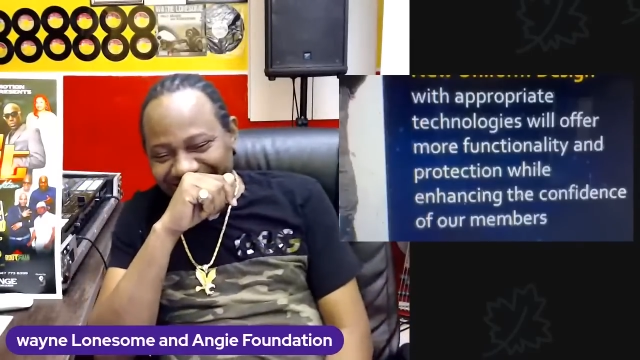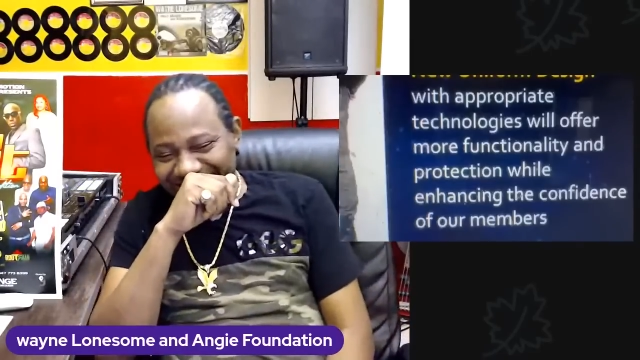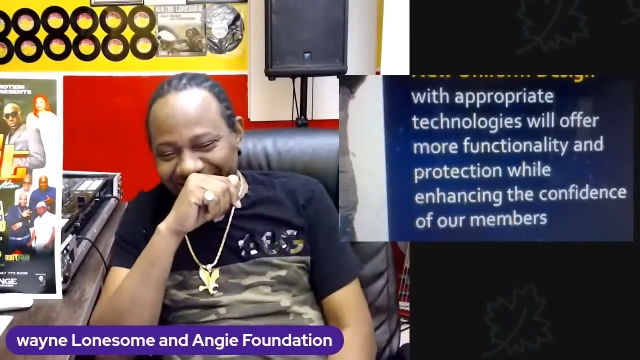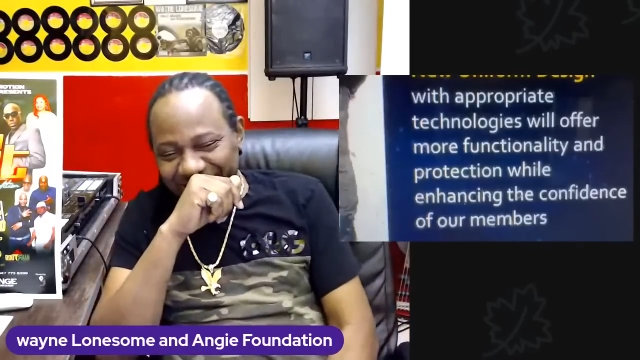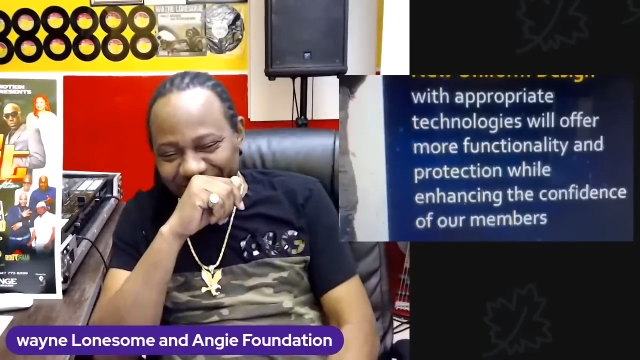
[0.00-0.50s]

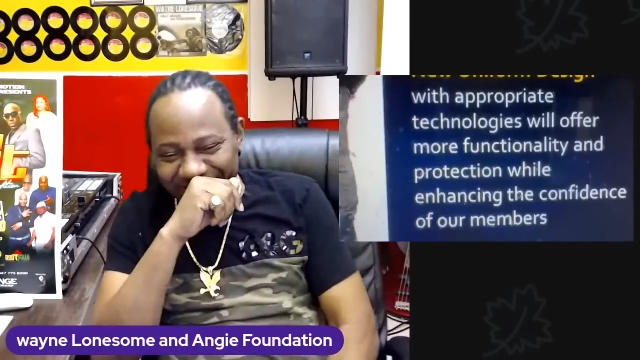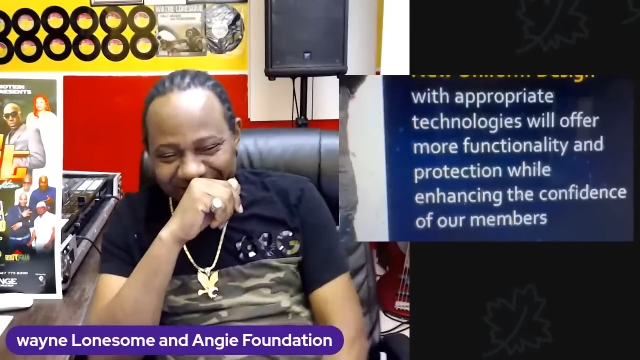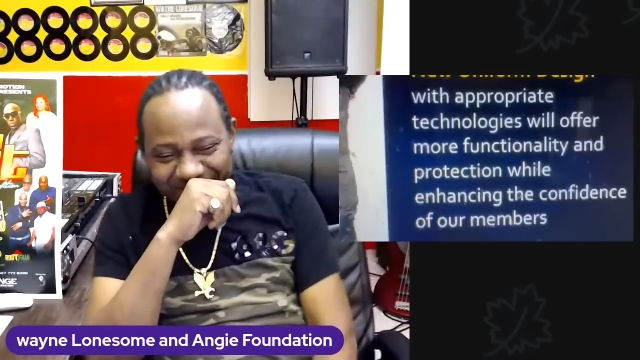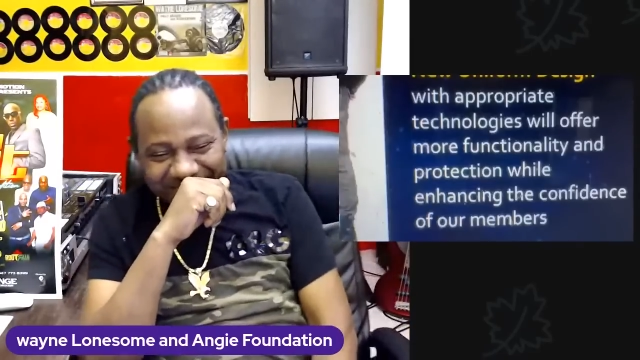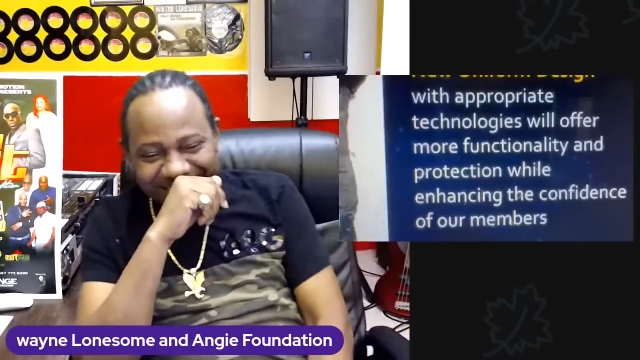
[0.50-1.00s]
They know
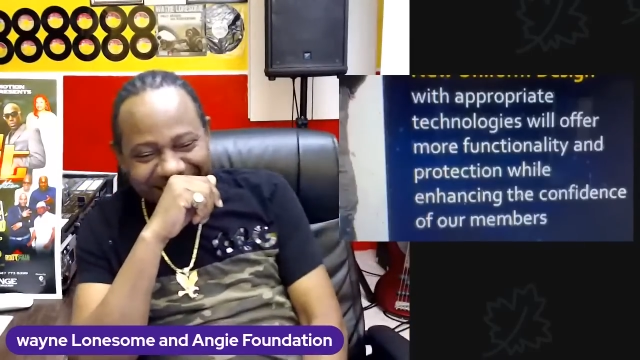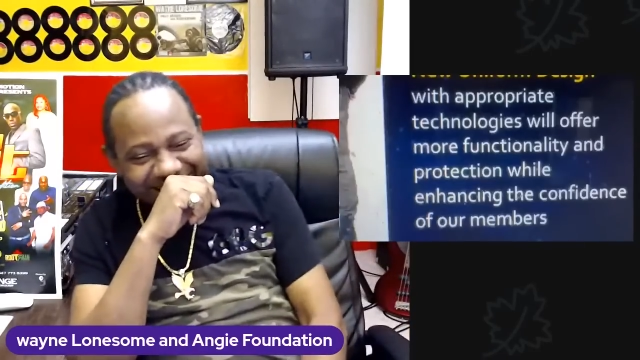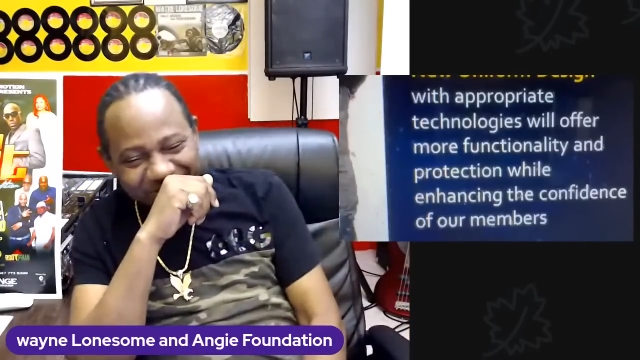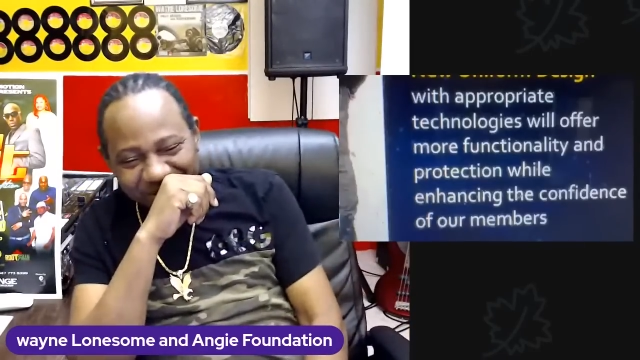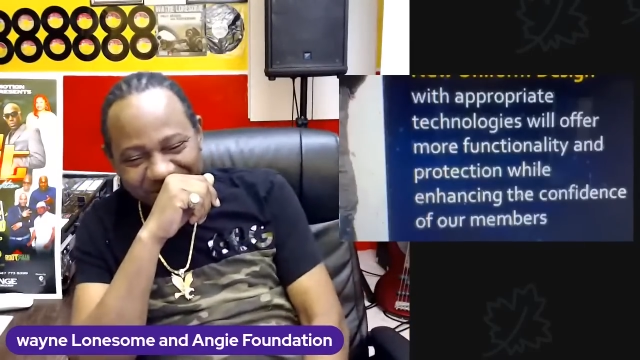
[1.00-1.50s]
them
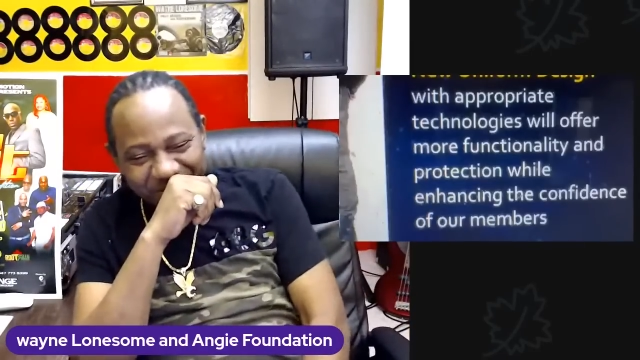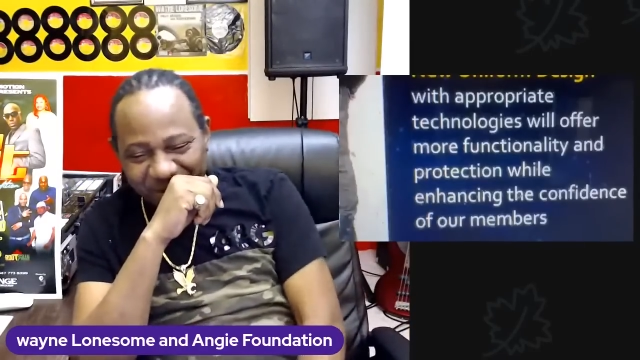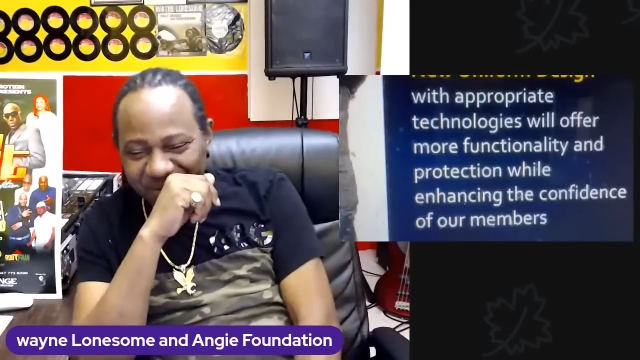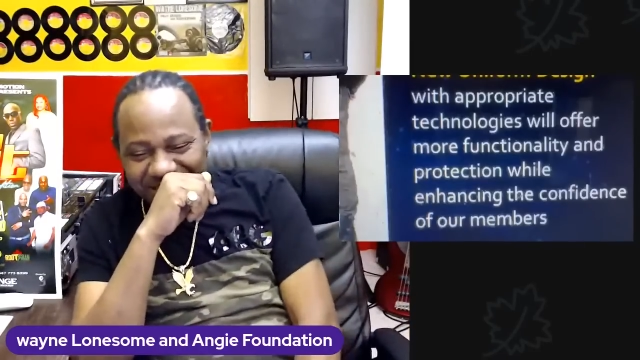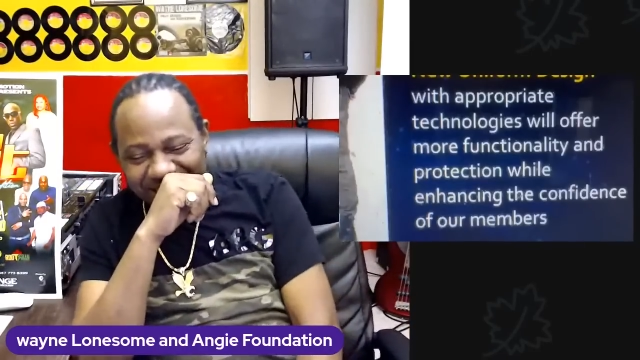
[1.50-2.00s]

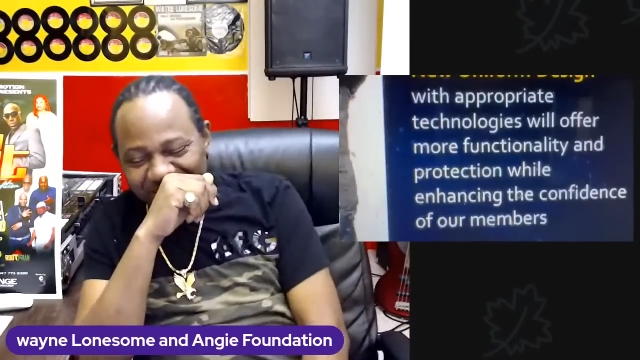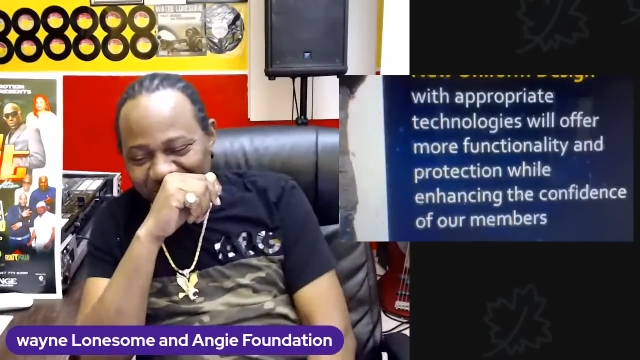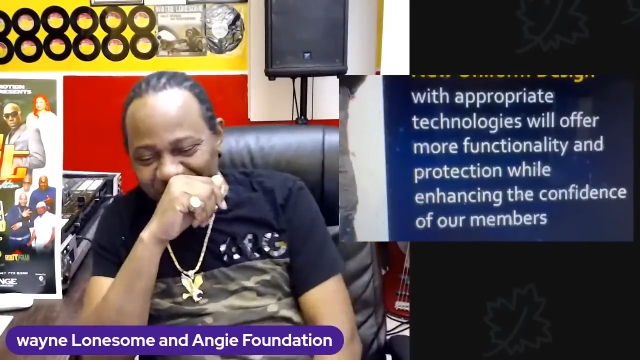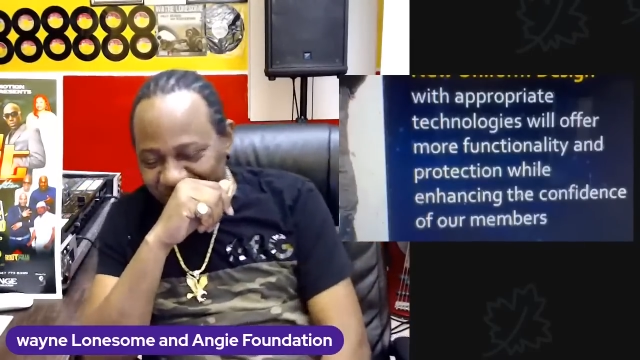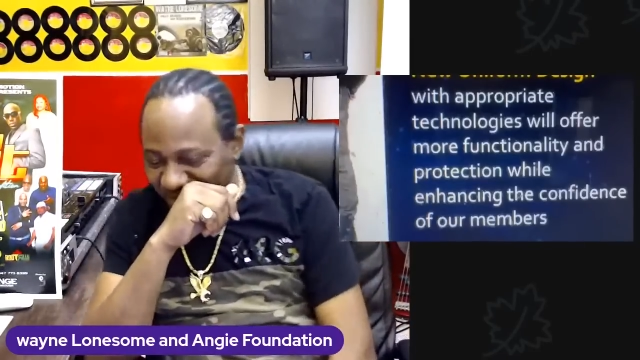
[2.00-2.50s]
wonder
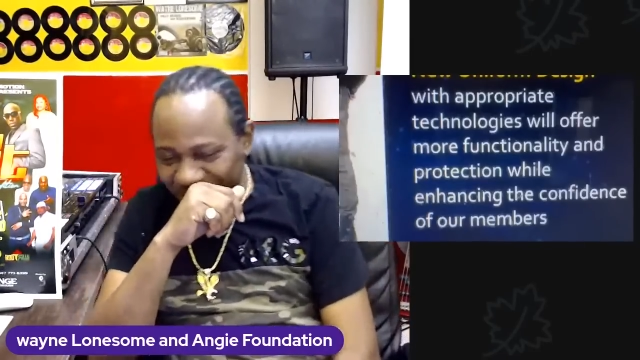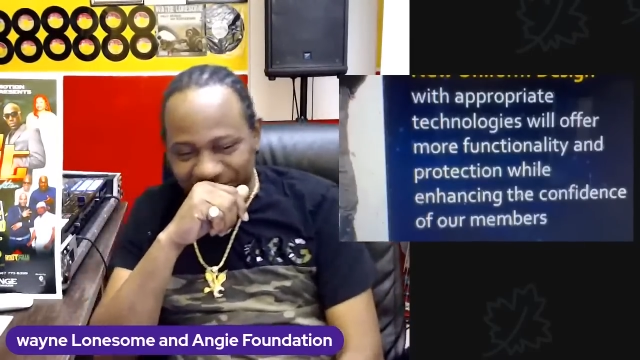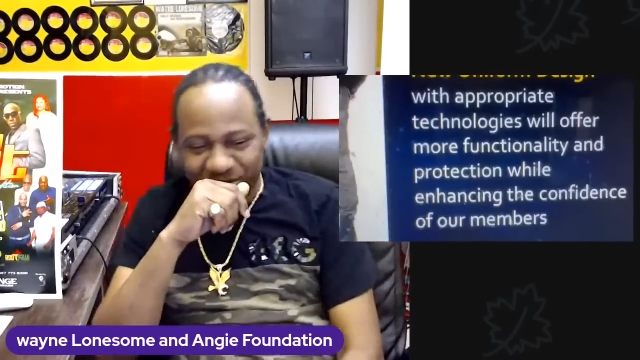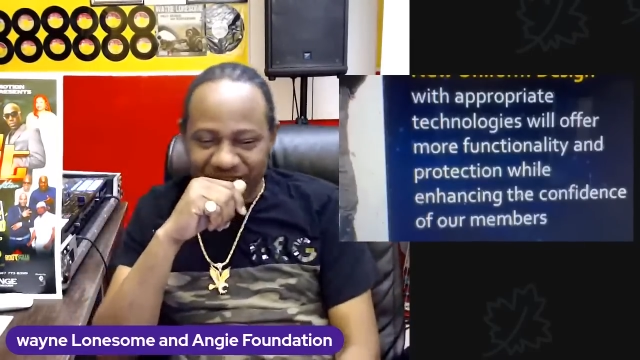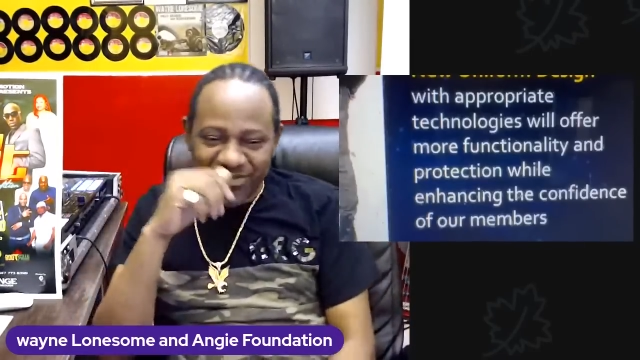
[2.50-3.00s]
who them,
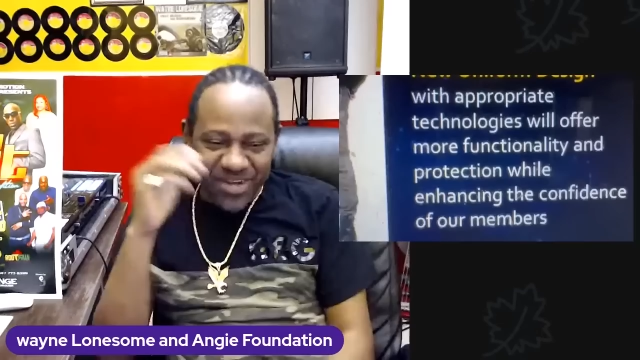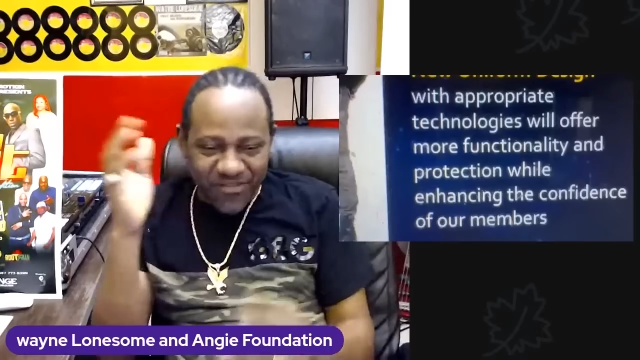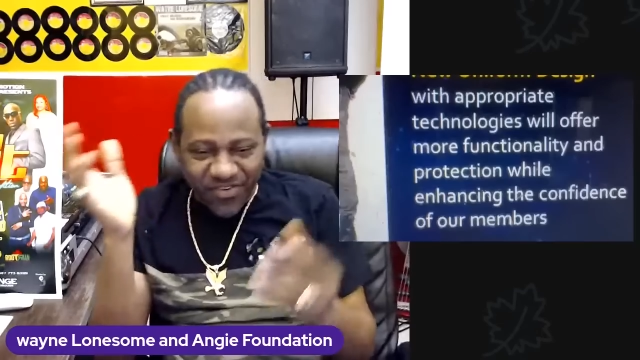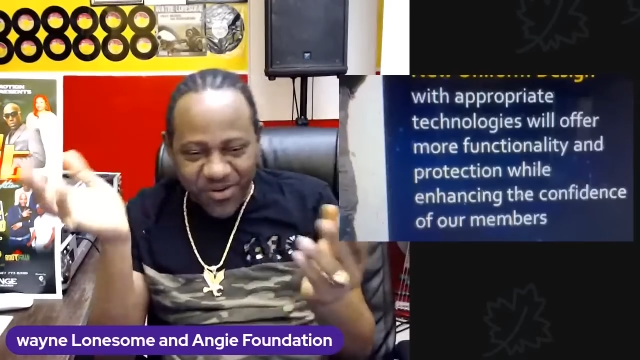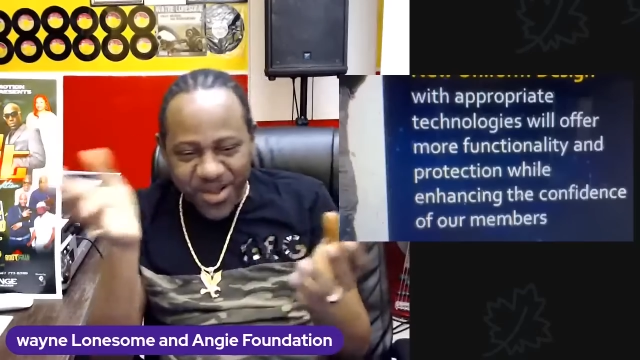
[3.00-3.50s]
well, when I
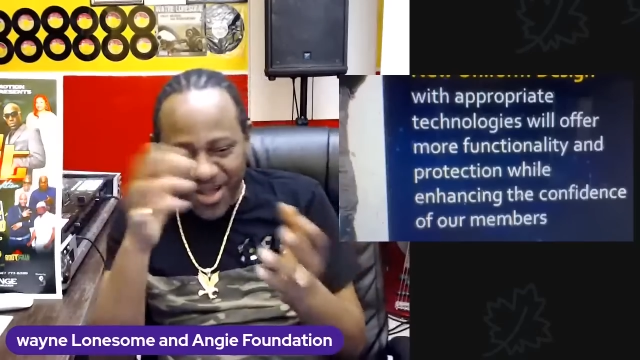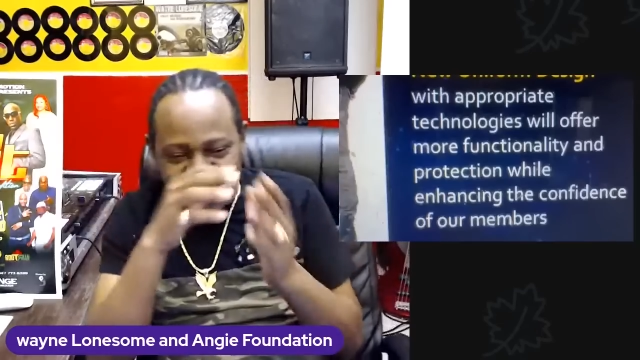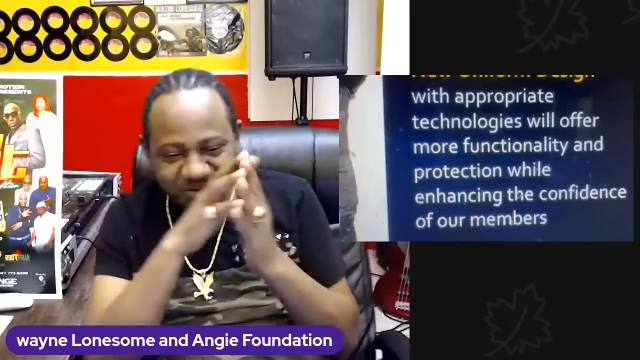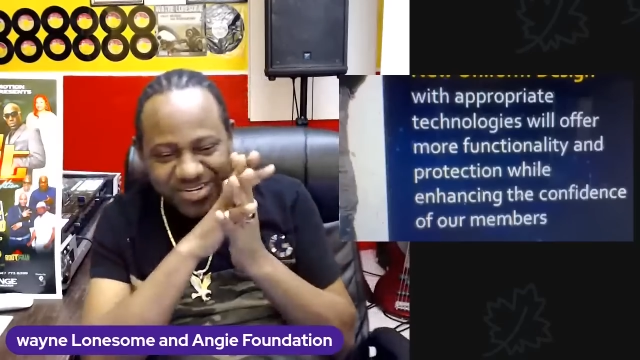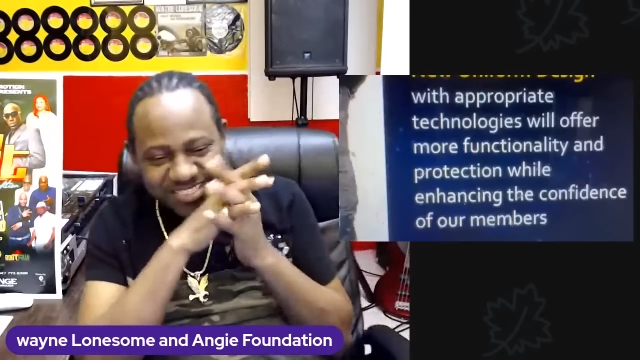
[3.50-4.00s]
forgot walk
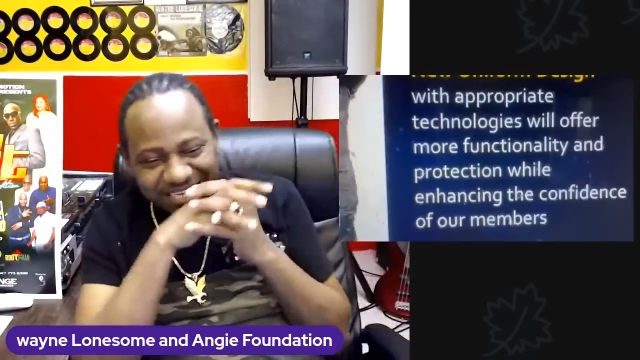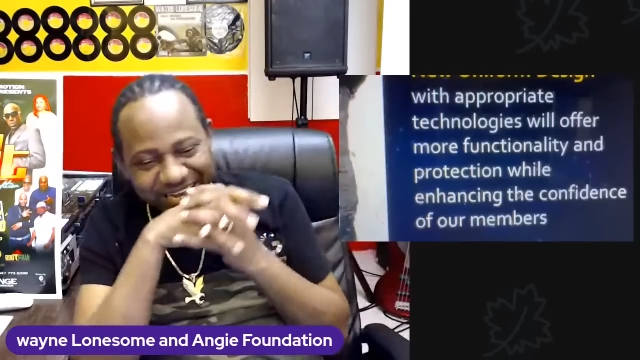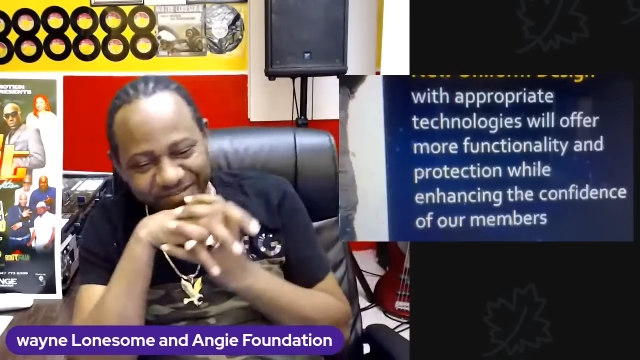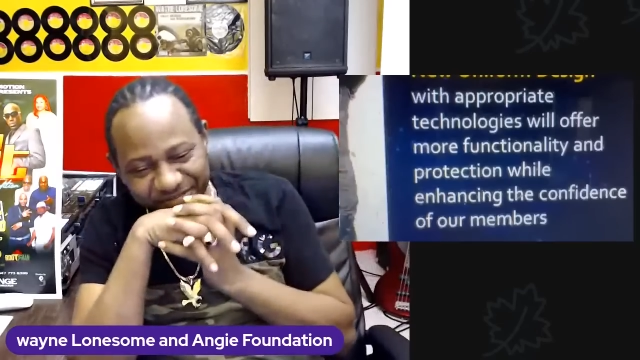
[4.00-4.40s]
with themselves.